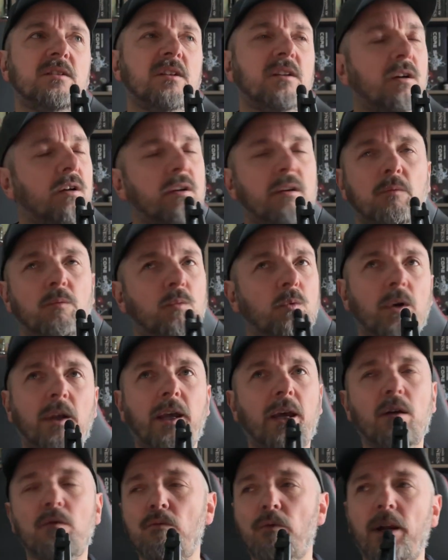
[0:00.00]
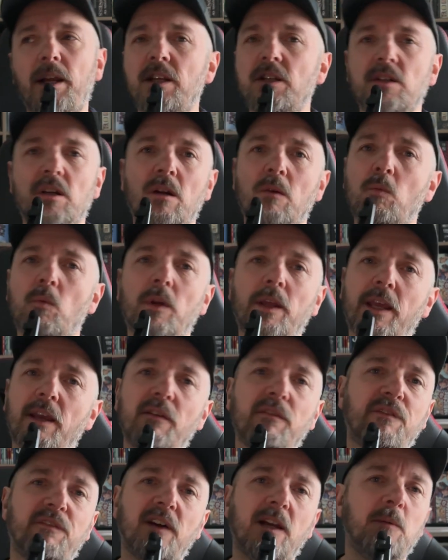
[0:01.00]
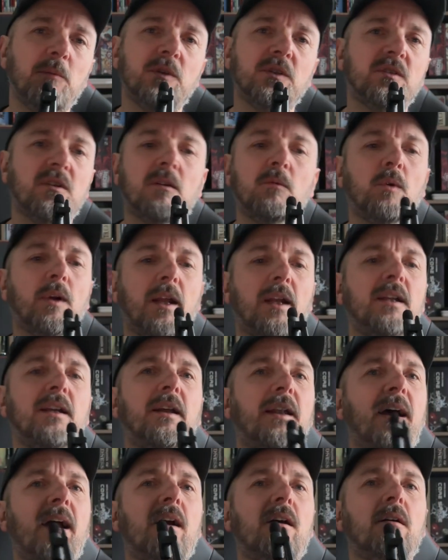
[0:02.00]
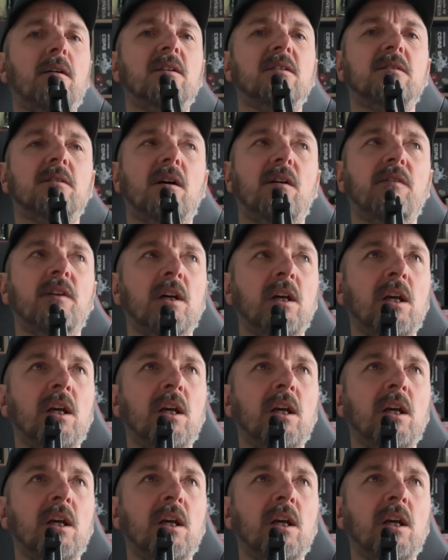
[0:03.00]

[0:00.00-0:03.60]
I don't want to get rich. I don't want to get famous. I don't want any of that kind of stuff.